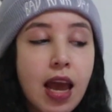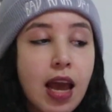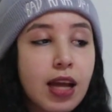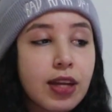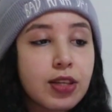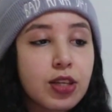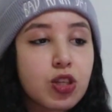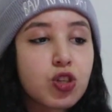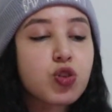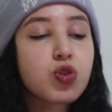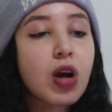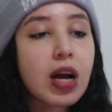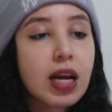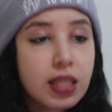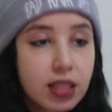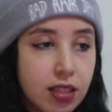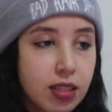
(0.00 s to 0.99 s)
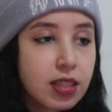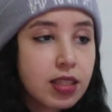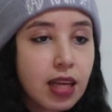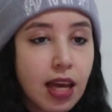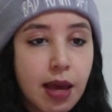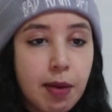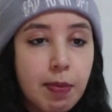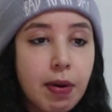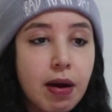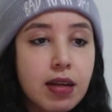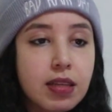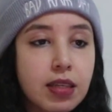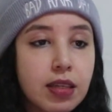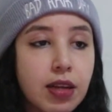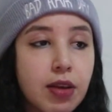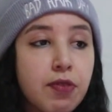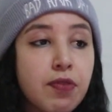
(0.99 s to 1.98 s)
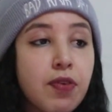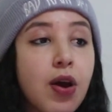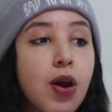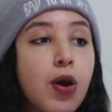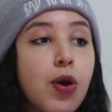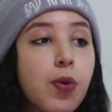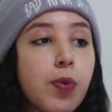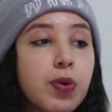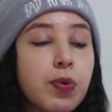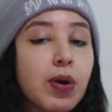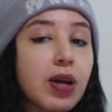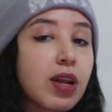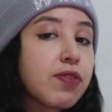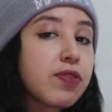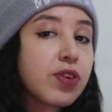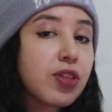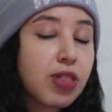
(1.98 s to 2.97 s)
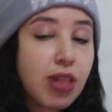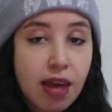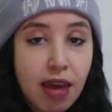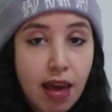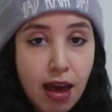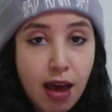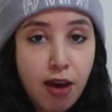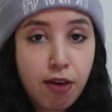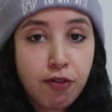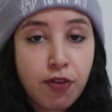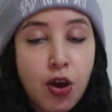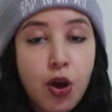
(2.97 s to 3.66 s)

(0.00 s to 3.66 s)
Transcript: and they try to stay positive with whatever they have.